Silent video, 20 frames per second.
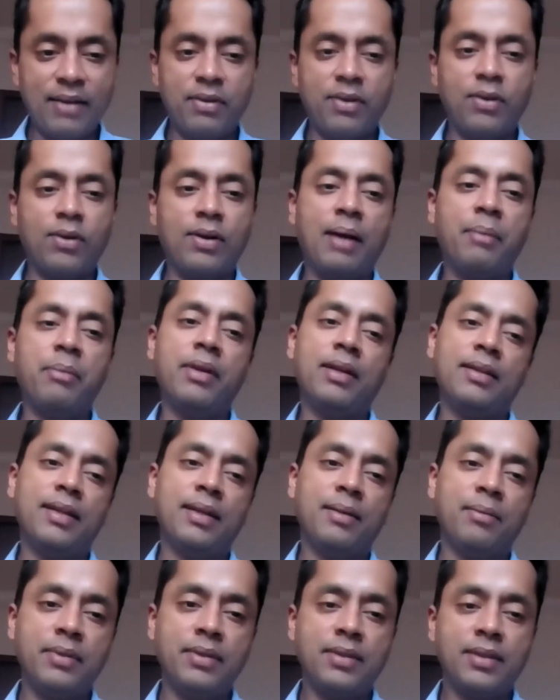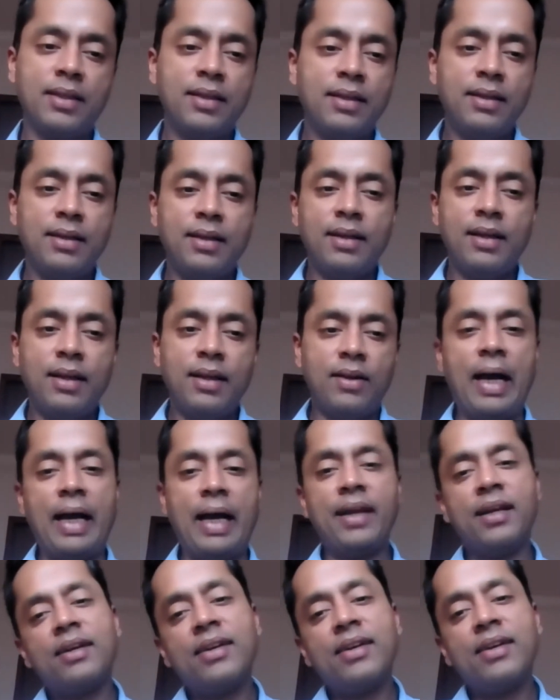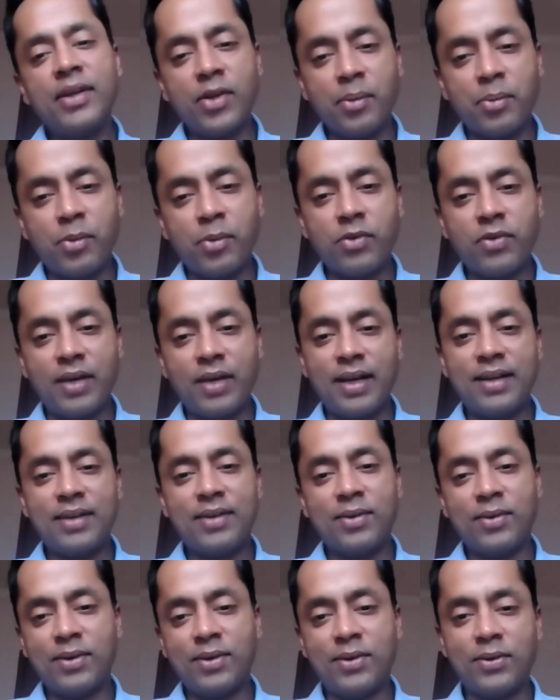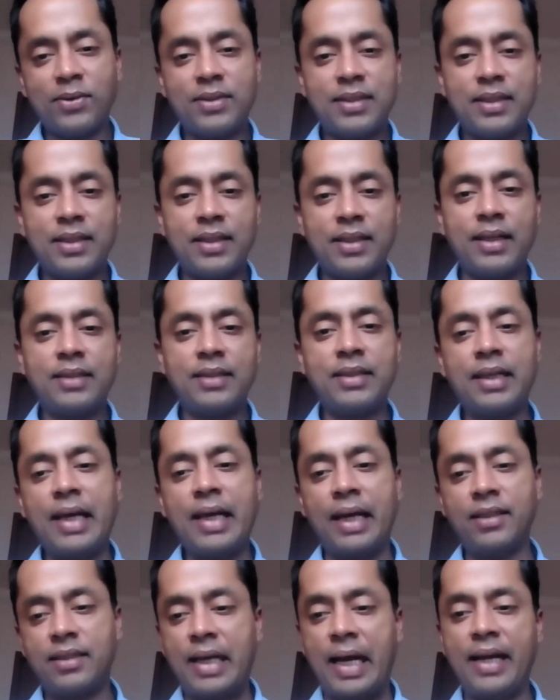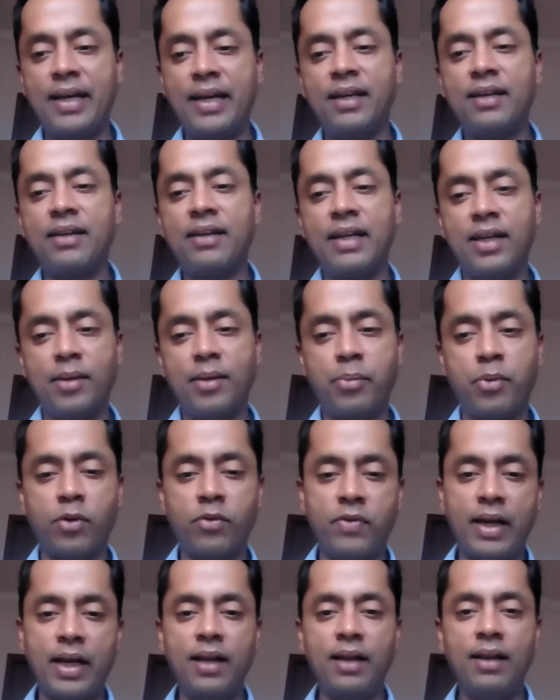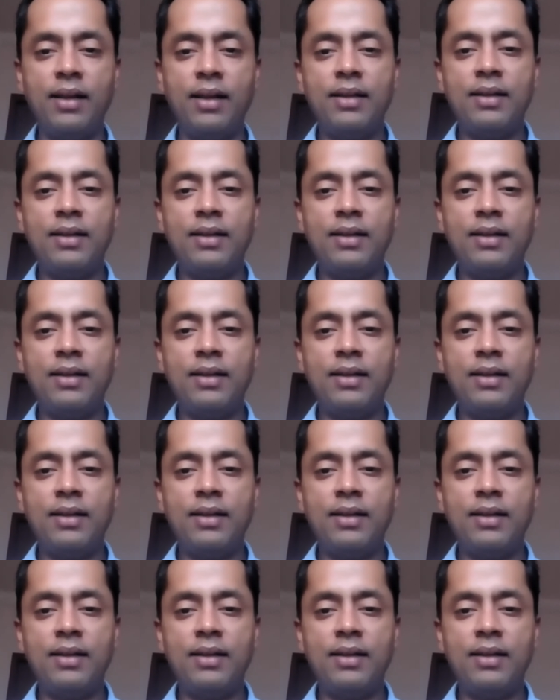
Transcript: have a look. I mean, that means no, I did read your profile. Don't say that. See, guys, I did read a profile.